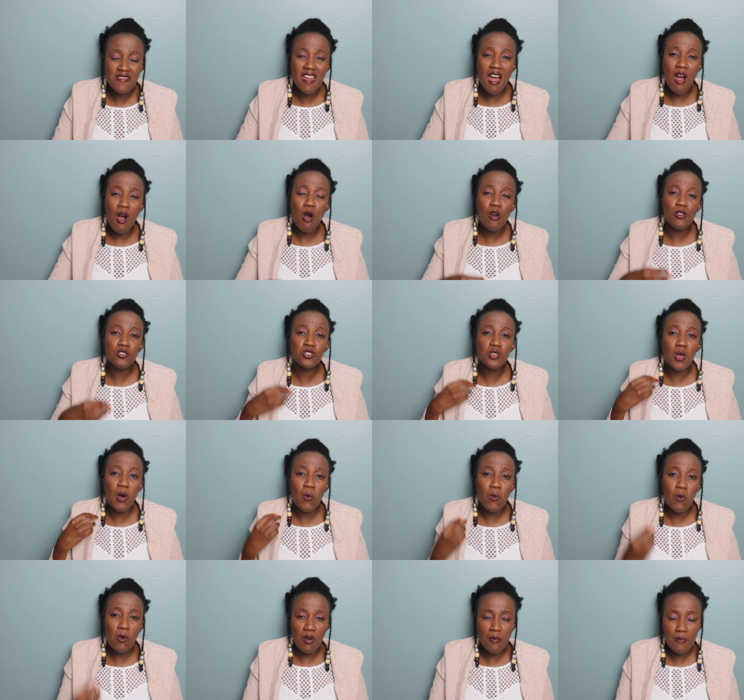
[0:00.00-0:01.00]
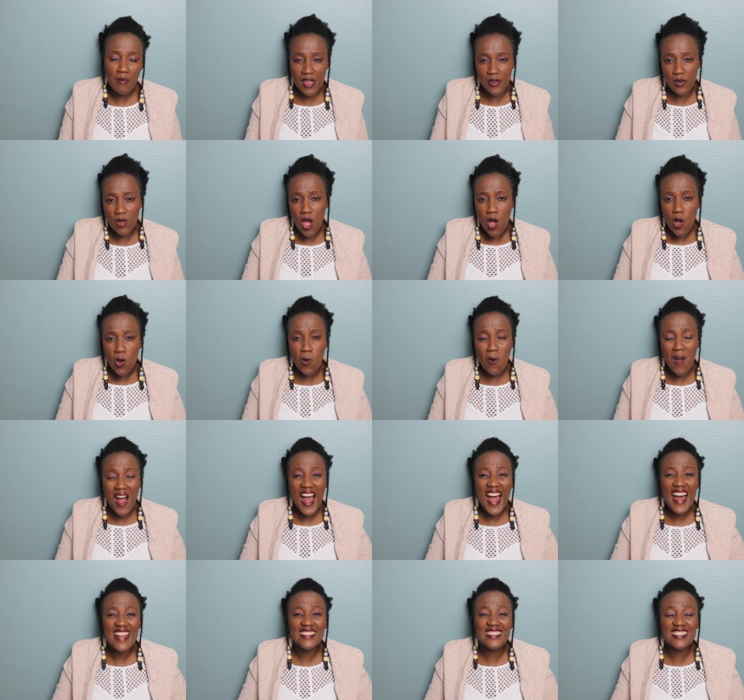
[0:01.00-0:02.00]
There are also women who
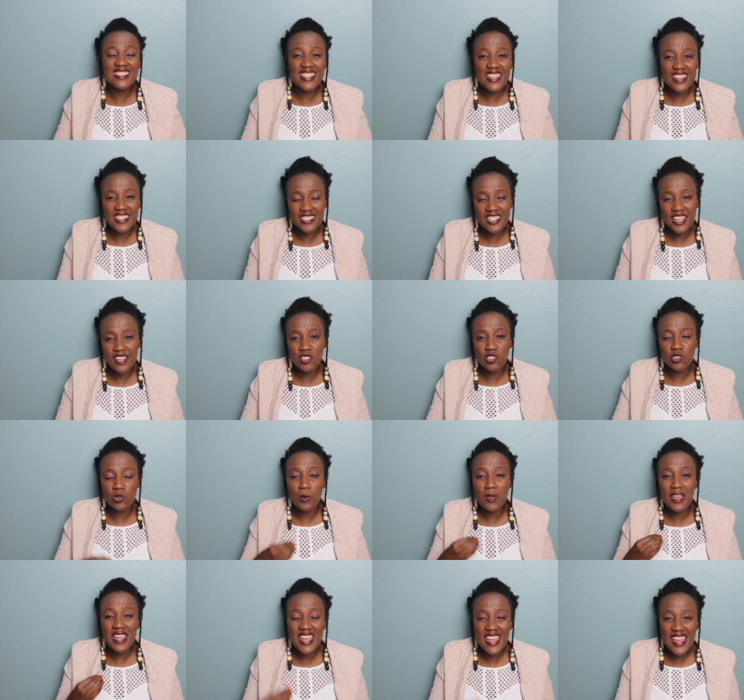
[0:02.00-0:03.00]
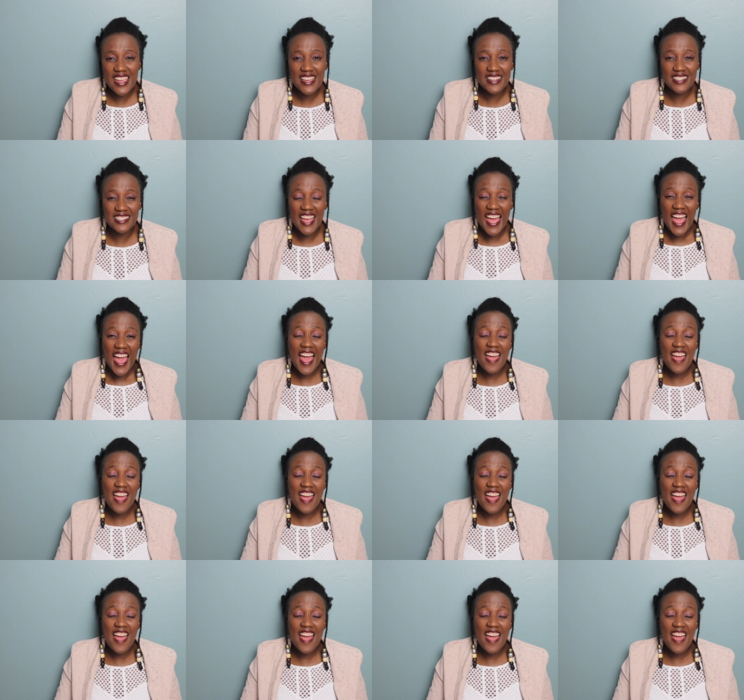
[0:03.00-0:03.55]
are addicted to it,